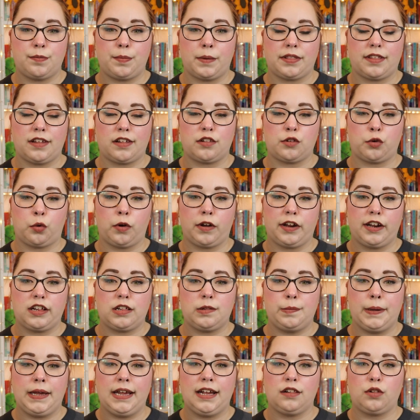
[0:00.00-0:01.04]
but the story
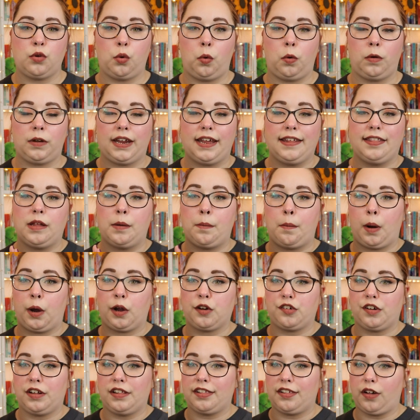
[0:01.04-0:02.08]
is being told in the
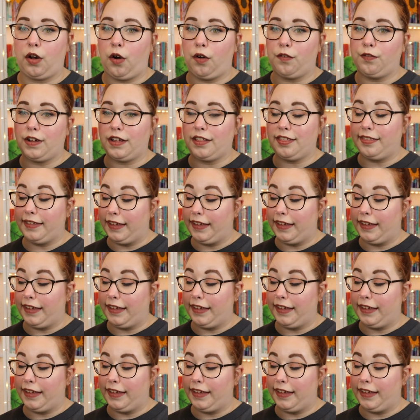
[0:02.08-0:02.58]
margins of